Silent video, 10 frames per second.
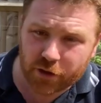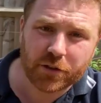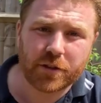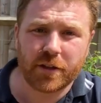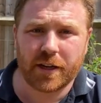
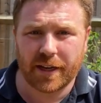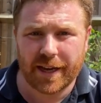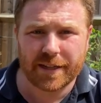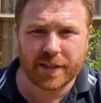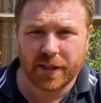Cut and
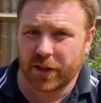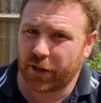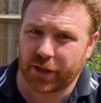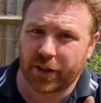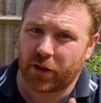collect.
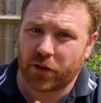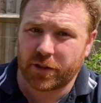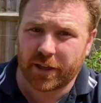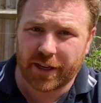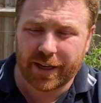You can either
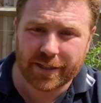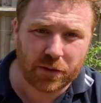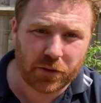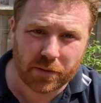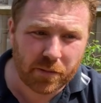cut it and collect
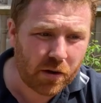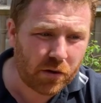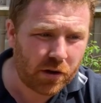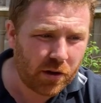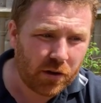it with a
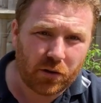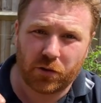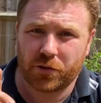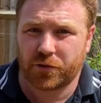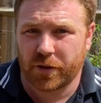mower
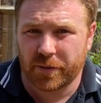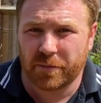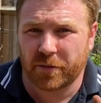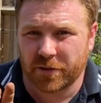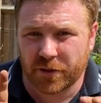or trim
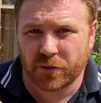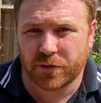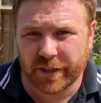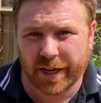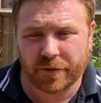it, but do
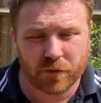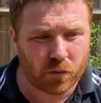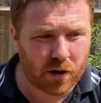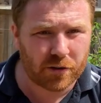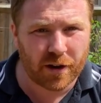check for
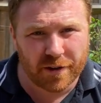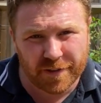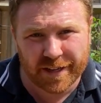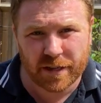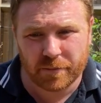
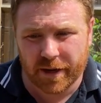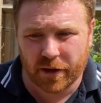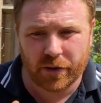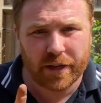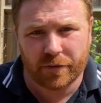wildlife in your
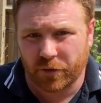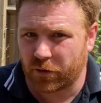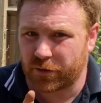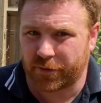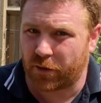meadow, any
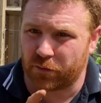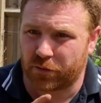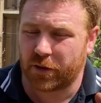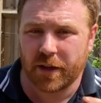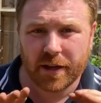frogs,
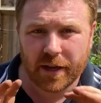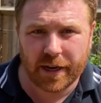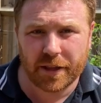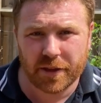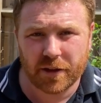voles,
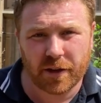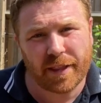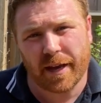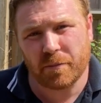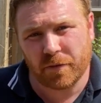anything like
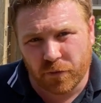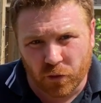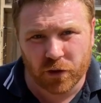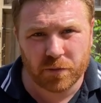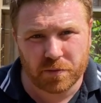that
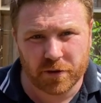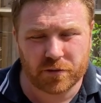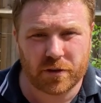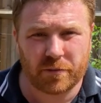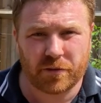before you put a
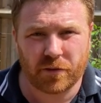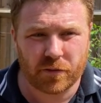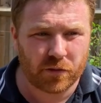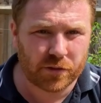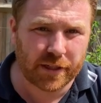strimmer through.
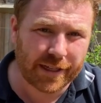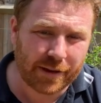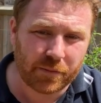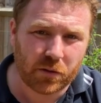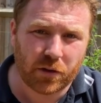Of course, they
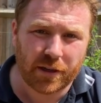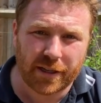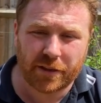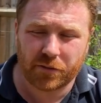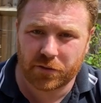can be quite
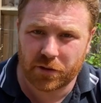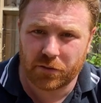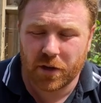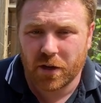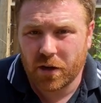lethal
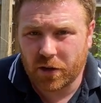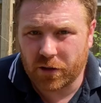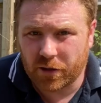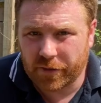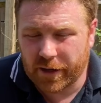to a
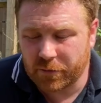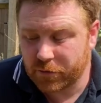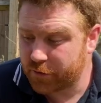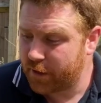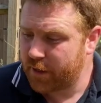lot of
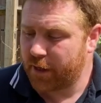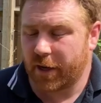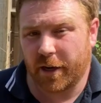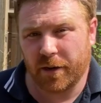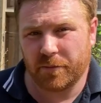animals.
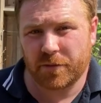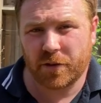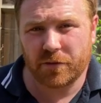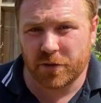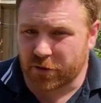
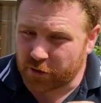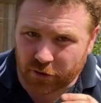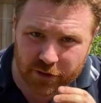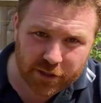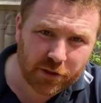So just as
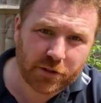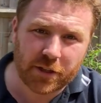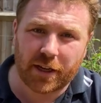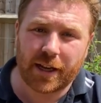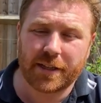long as it's cut
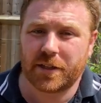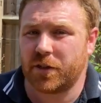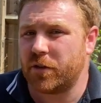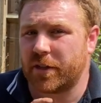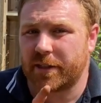and collected,
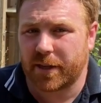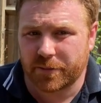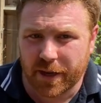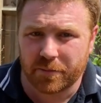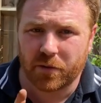usually in
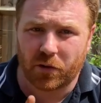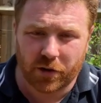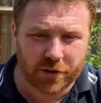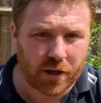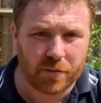September or
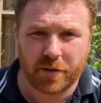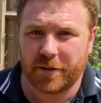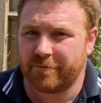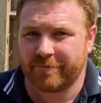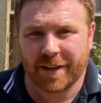October,
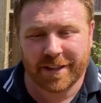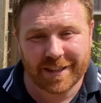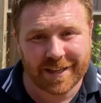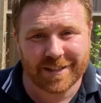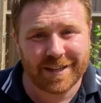
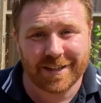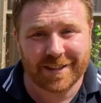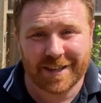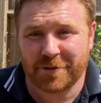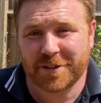that's it.
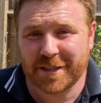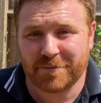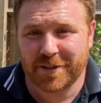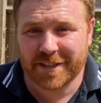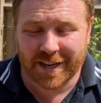They're as
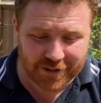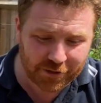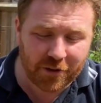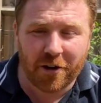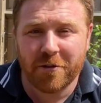simple as that.
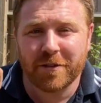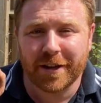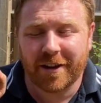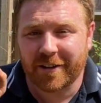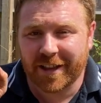So not
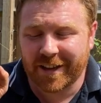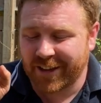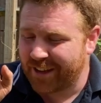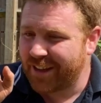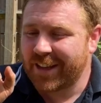only are they
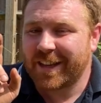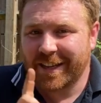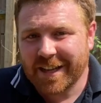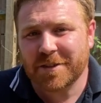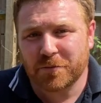
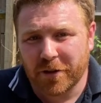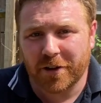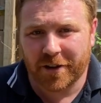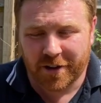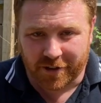less
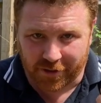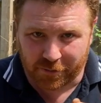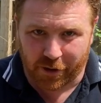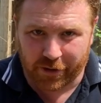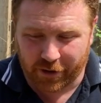work
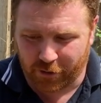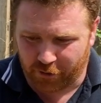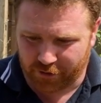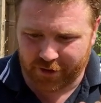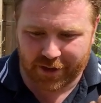than mowing a
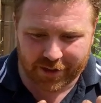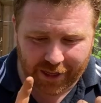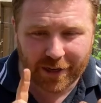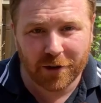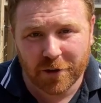lawn,
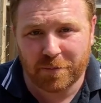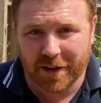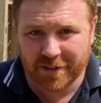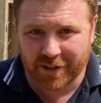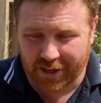they look
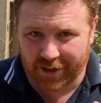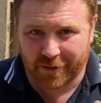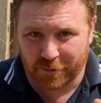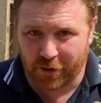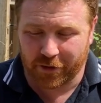better
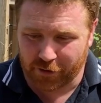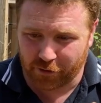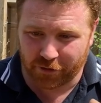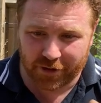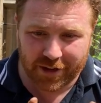than mowing a
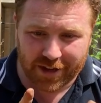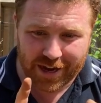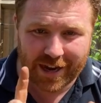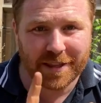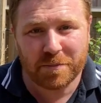lawn,
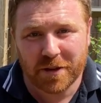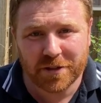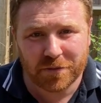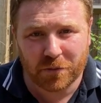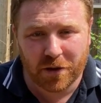and they're
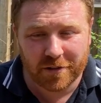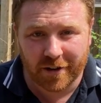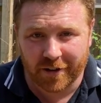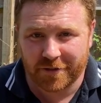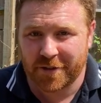better for
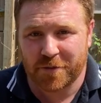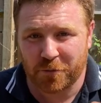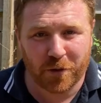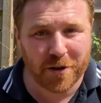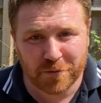wildlife.
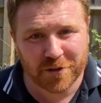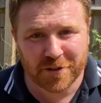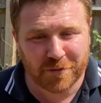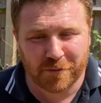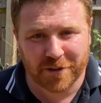Why
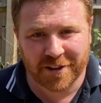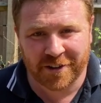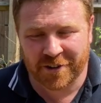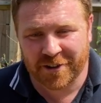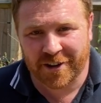wouldn't you want one
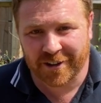in your own